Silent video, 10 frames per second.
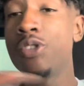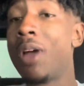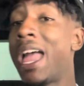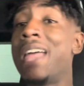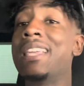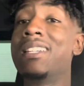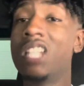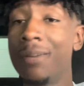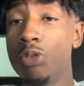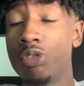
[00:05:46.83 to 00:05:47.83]
You had that
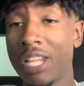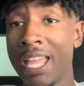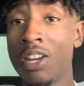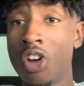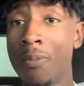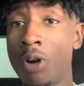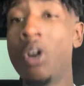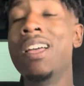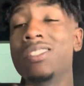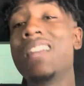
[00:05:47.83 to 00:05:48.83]
W chain on, bro.
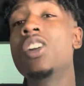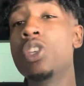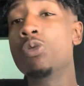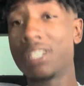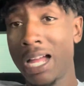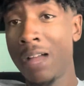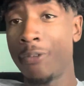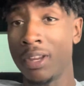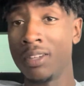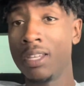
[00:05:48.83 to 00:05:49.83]
So I know you was
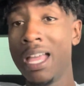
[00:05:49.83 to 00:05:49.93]
confident.